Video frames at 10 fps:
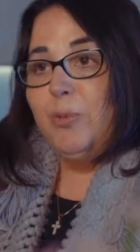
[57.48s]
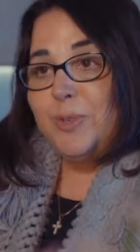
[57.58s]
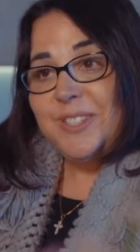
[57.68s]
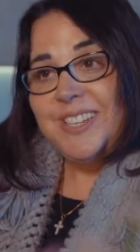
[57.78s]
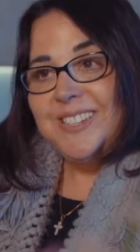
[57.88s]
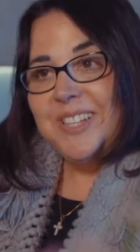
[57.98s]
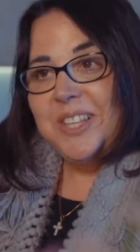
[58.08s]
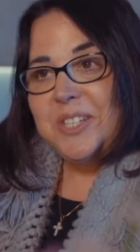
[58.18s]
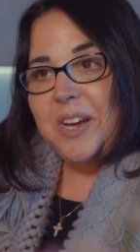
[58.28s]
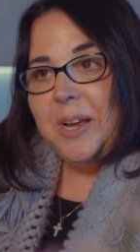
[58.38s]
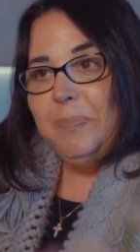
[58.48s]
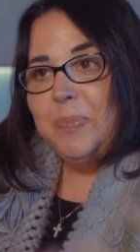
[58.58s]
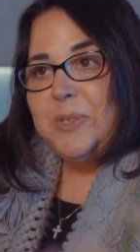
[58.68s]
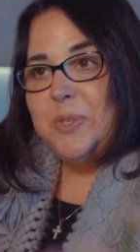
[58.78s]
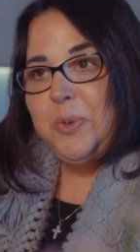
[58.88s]
overseas at the time,
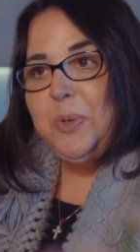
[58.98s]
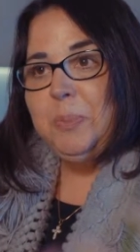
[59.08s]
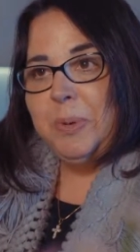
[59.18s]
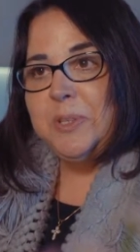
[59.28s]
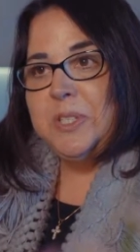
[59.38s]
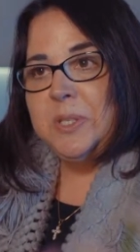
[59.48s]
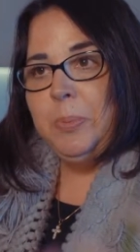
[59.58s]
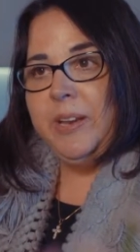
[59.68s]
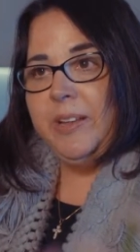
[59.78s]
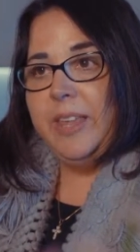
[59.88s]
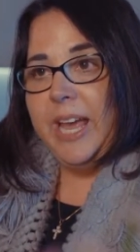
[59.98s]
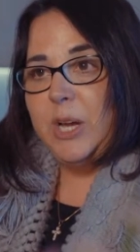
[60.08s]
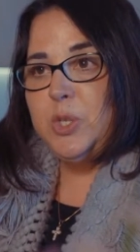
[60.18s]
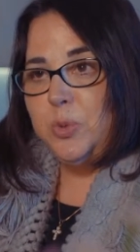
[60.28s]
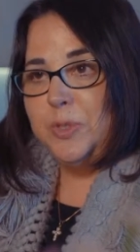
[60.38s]
so couldn't participate on the
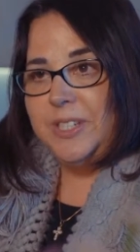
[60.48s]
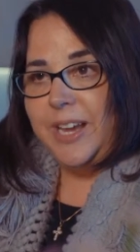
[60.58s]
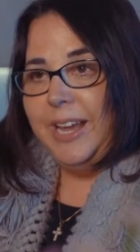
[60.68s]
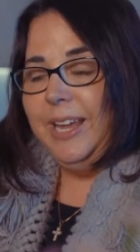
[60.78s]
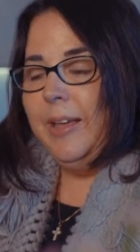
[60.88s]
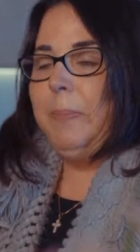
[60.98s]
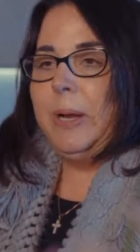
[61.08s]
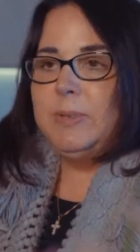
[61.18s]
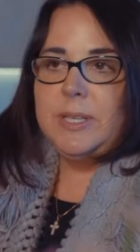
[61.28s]
actual day. But I